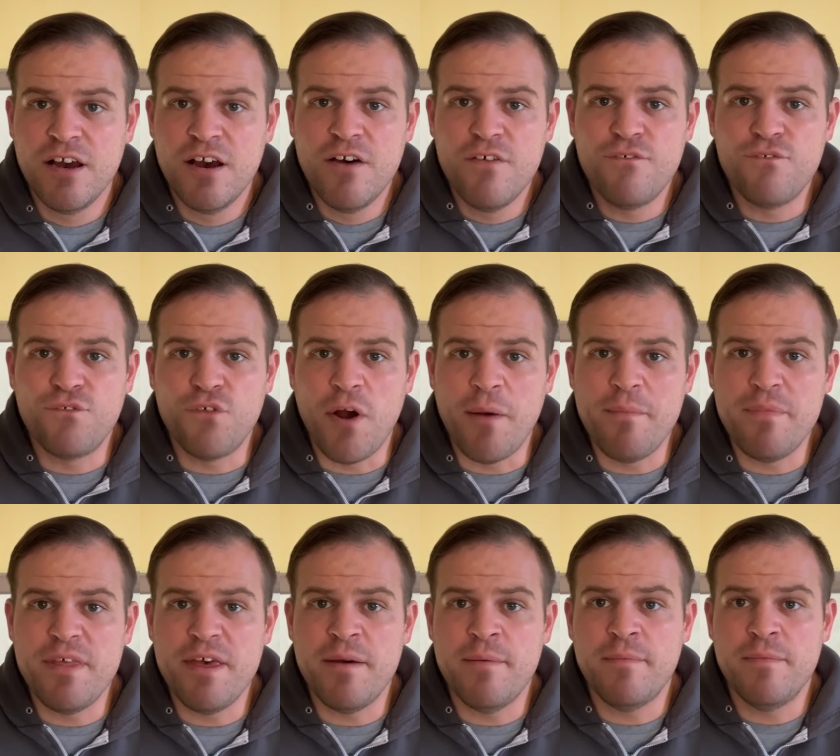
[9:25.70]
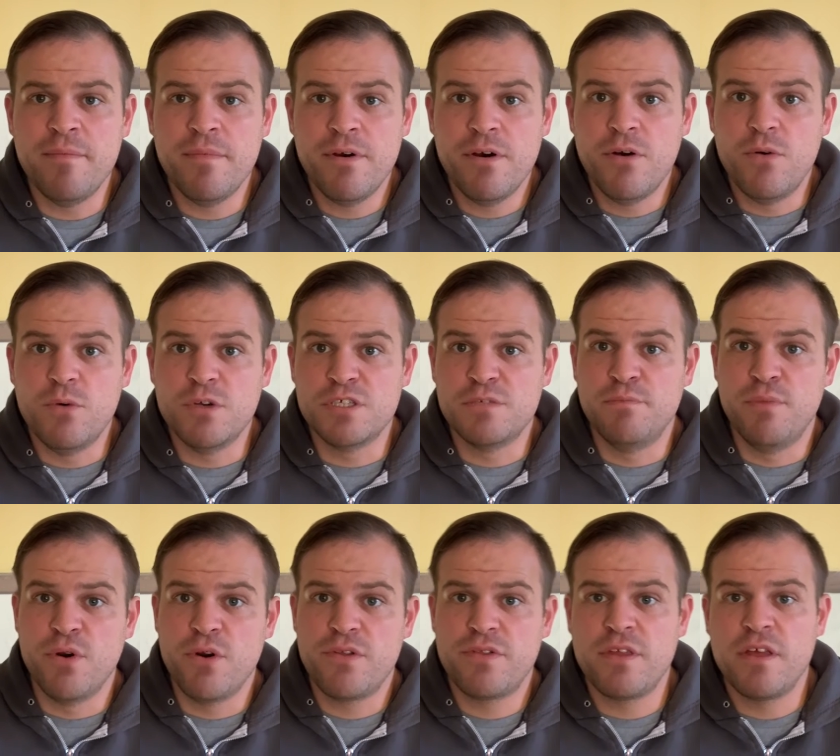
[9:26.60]
From them was
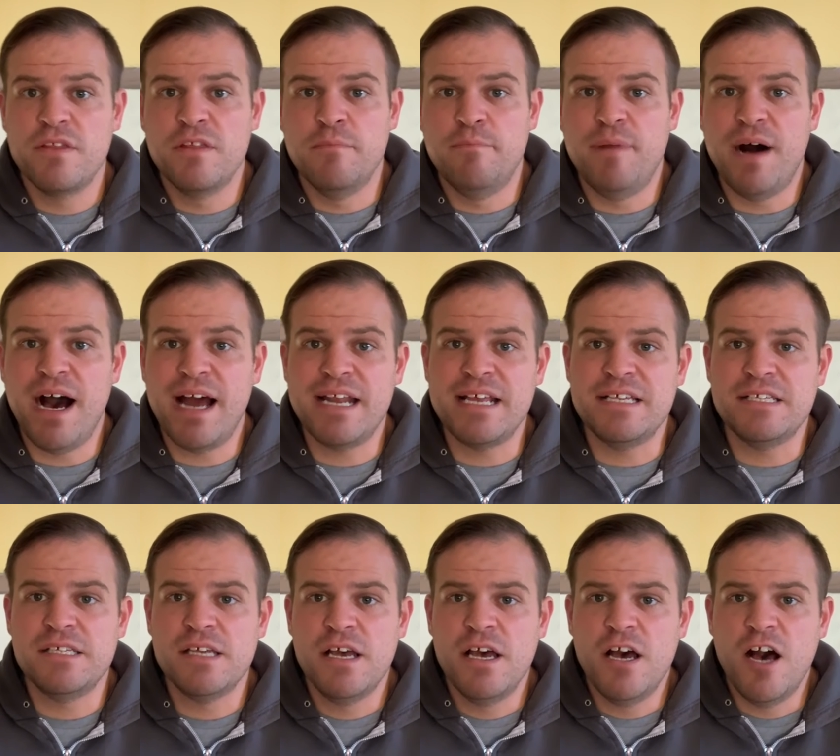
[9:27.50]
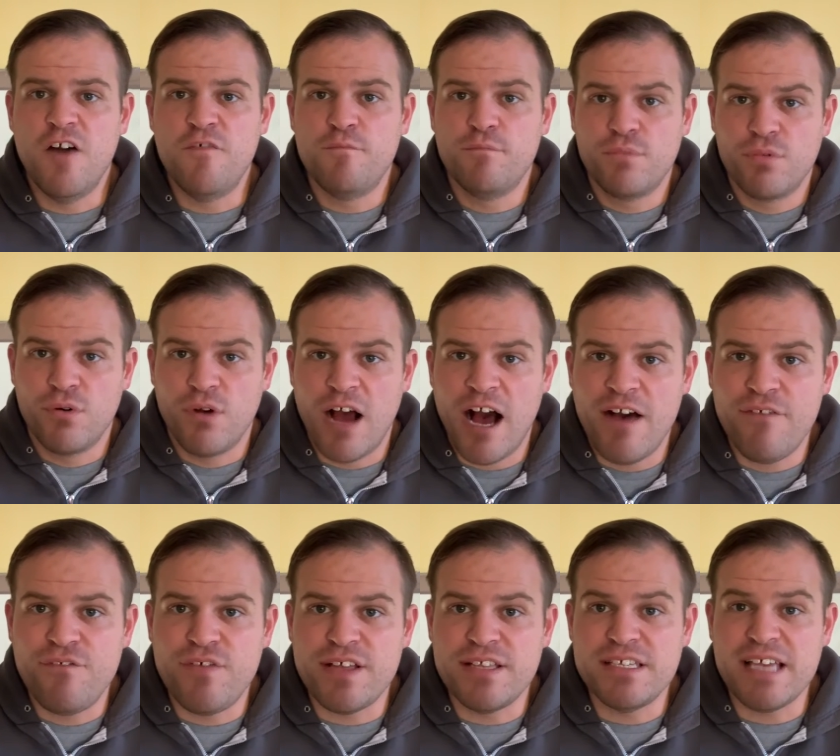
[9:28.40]
birthed the bodies of
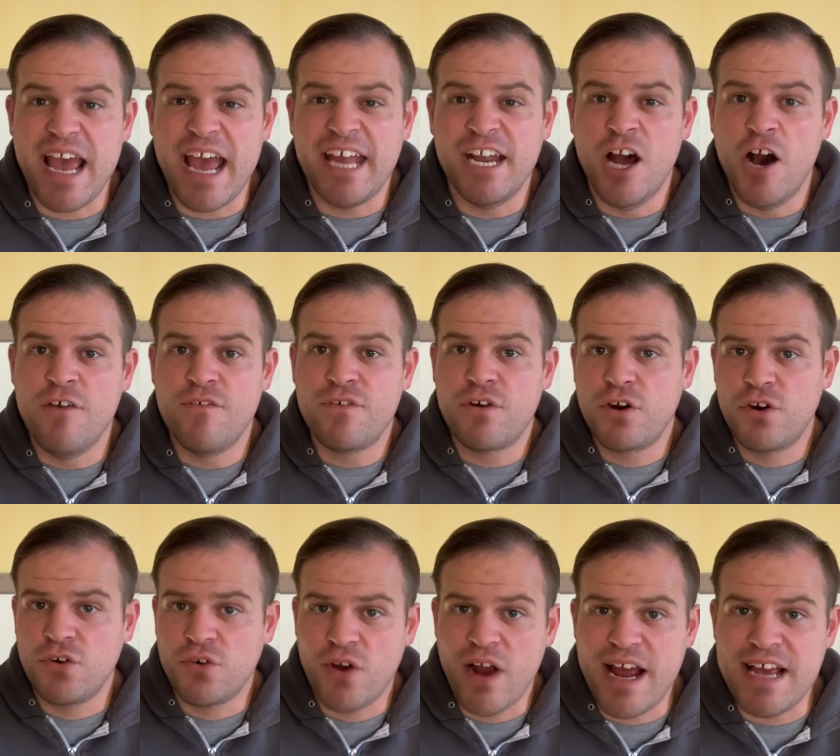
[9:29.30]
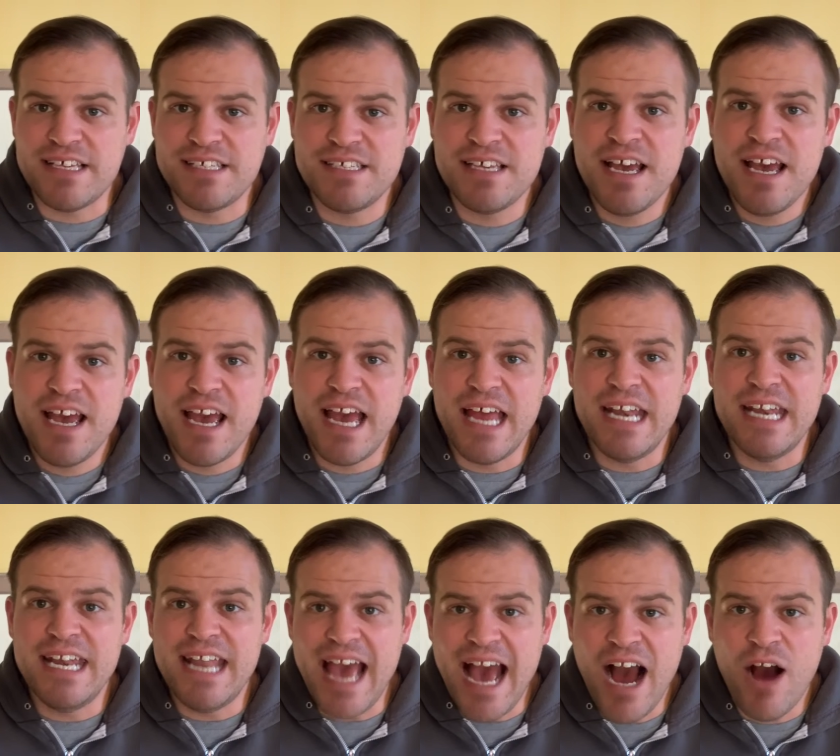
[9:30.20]
prophets and of Christ,
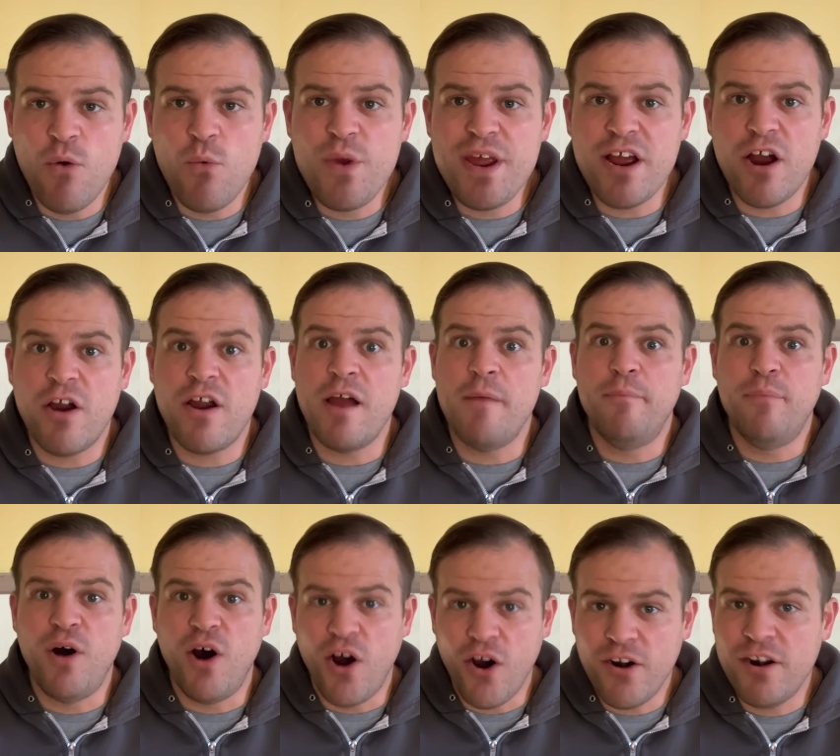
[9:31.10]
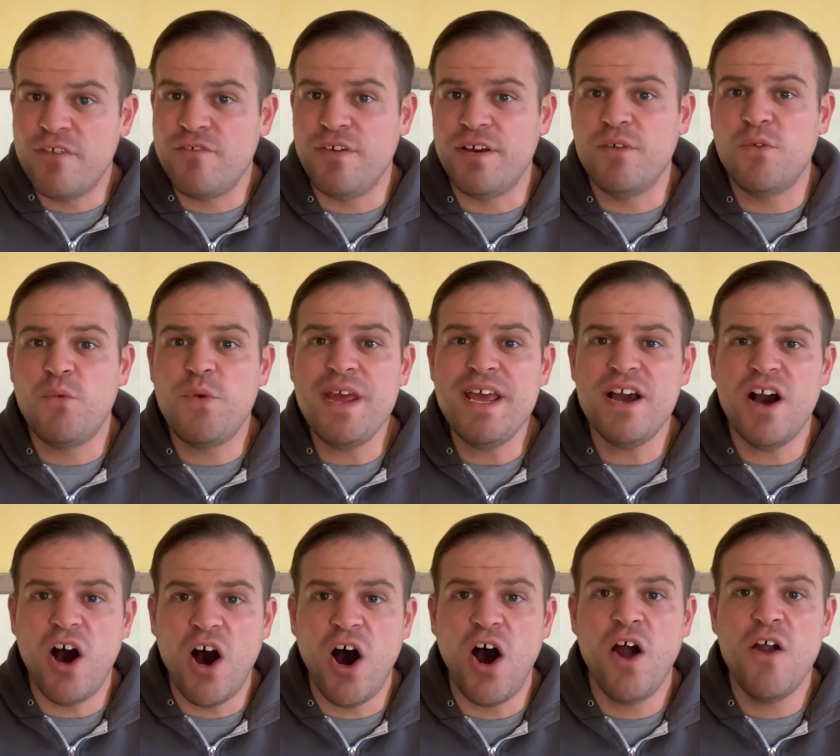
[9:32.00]
and now we are a part of it. We
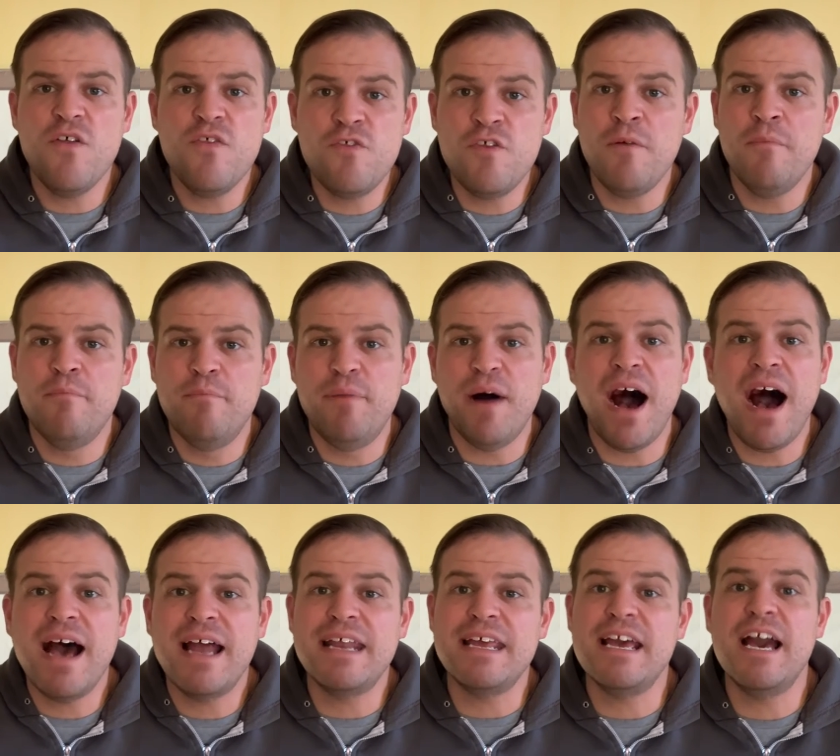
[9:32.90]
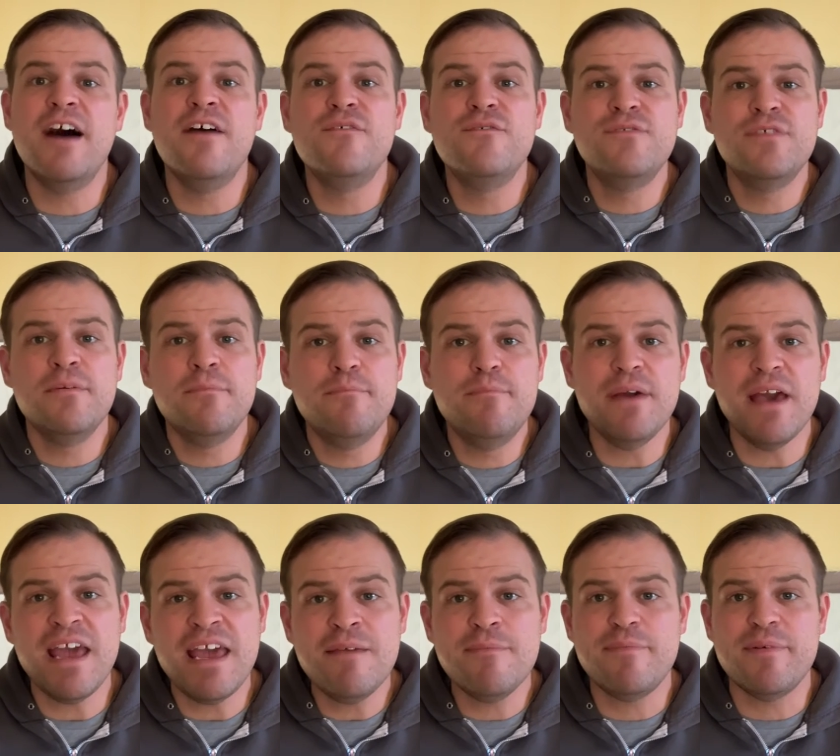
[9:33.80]
are the body of the
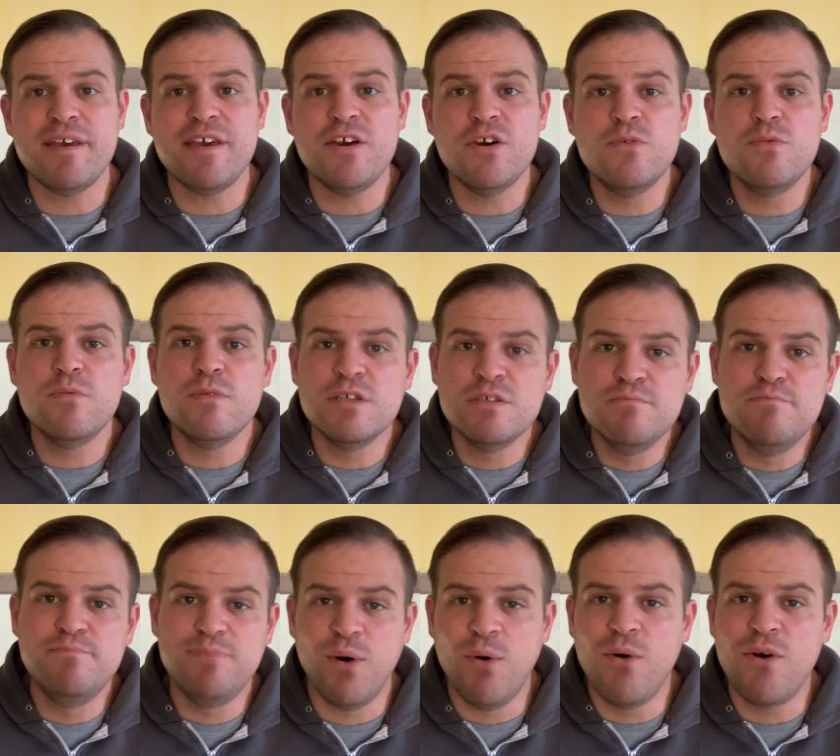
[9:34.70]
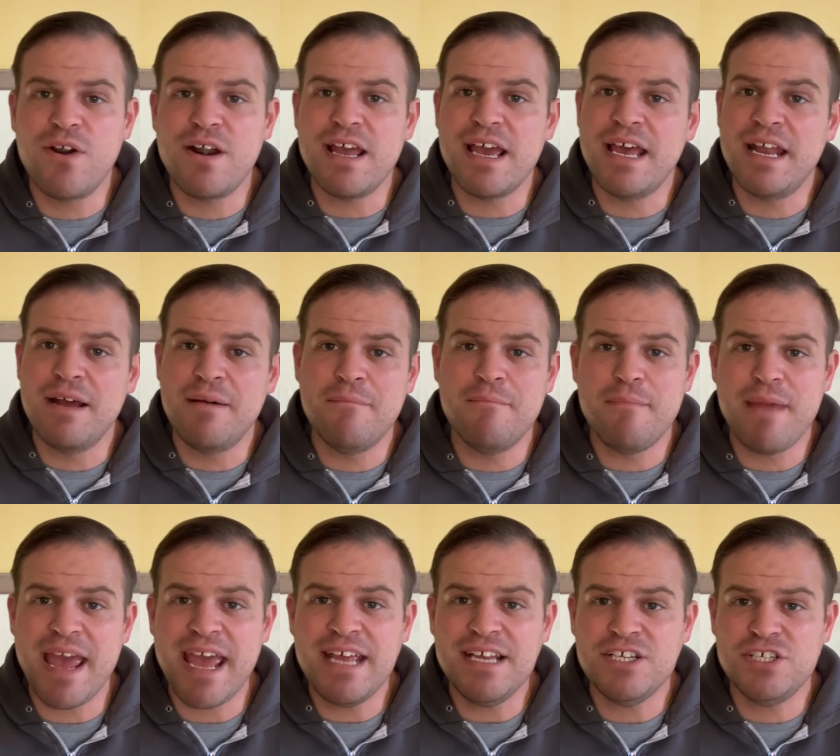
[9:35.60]
baby who was born in a
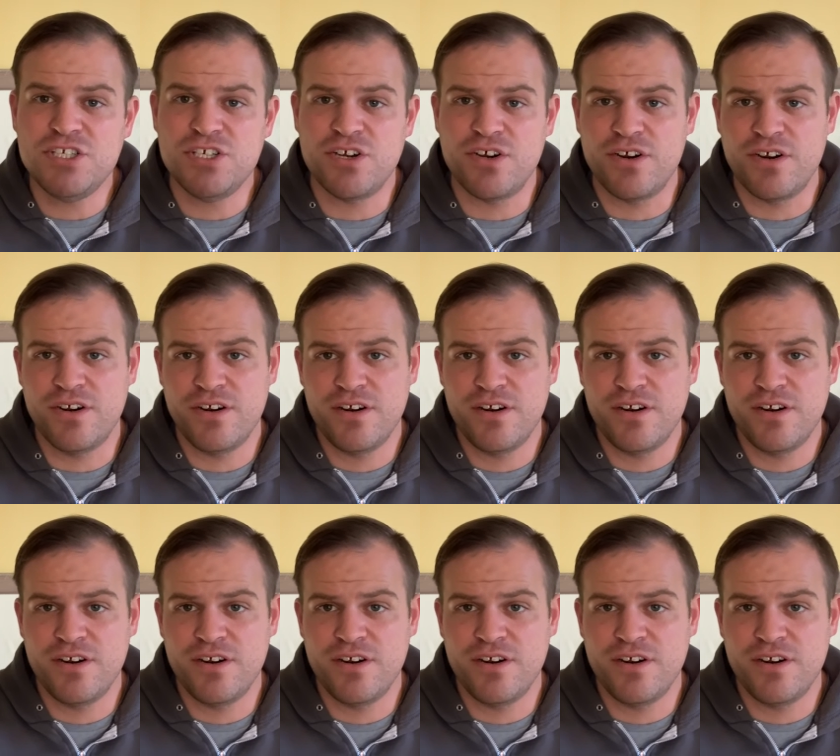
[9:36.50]
manger.